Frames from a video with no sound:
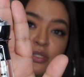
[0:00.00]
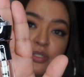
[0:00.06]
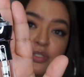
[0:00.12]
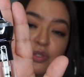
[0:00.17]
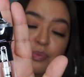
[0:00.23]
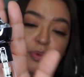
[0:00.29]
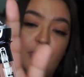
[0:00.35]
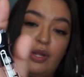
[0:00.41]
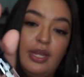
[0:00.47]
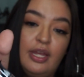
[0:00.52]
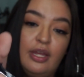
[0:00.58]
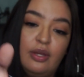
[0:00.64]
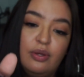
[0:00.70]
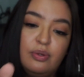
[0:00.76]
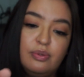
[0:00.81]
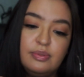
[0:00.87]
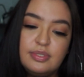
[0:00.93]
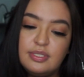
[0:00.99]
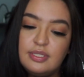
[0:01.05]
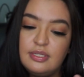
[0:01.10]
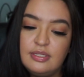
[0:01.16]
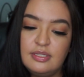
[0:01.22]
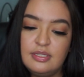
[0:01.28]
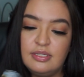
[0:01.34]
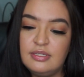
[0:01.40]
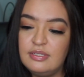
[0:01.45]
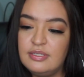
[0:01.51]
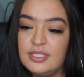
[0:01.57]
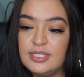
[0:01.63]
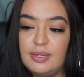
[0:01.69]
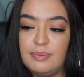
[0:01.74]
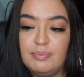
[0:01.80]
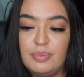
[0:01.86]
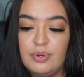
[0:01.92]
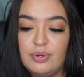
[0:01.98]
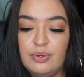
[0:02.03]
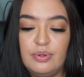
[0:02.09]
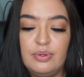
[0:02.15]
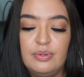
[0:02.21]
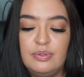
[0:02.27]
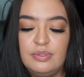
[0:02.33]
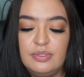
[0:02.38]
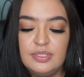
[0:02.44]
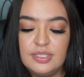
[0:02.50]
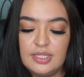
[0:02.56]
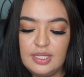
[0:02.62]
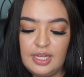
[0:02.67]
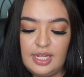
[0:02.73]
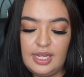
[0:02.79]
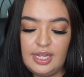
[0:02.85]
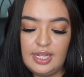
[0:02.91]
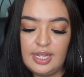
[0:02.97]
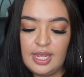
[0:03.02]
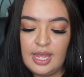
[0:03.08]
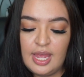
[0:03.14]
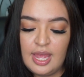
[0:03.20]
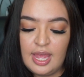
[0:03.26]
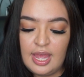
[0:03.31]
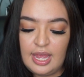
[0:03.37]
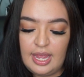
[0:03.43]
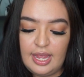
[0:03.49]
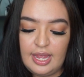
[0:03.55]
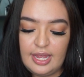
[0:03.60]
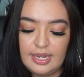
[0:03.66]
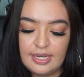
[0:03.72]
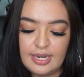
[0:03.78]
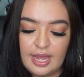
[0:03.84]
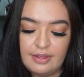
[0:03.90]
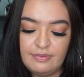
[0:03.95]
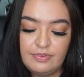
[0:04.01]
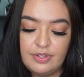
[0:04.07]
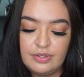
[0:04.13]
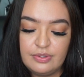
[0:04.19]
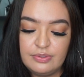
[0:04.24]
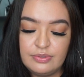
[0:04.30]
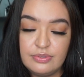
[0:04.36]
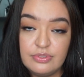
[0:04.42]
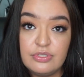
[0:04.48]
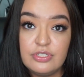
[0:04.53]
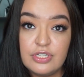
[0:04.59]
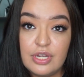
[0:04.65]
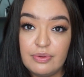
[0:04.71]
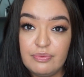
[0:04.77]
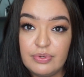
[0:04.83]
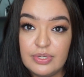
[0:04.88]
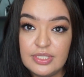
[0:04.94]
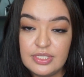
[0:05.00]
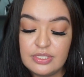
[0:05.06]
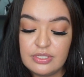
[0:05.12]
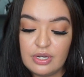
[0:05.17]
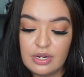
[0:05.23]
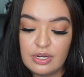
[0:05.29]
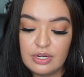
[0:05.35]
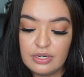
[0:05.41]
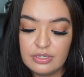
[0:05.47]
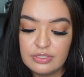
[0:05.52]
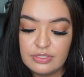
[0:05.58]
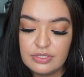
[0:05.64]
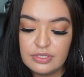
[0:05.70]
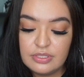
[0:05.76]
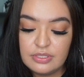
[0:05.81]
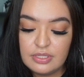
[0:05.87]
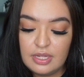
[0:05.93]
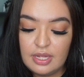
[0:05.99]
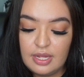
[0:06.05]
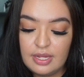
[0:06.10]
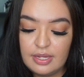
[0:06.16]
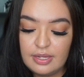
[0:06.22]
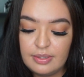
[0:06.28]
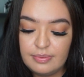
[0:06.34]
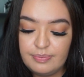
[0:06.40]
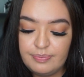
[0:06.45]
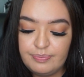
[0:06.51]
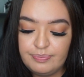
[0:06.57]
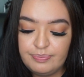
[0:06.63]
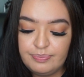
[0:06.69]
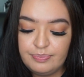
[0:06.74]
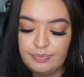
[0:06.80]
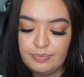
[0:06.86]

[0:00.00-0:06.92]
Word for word: Super cute, simple, sleek, and I've used Jeffree Star's um,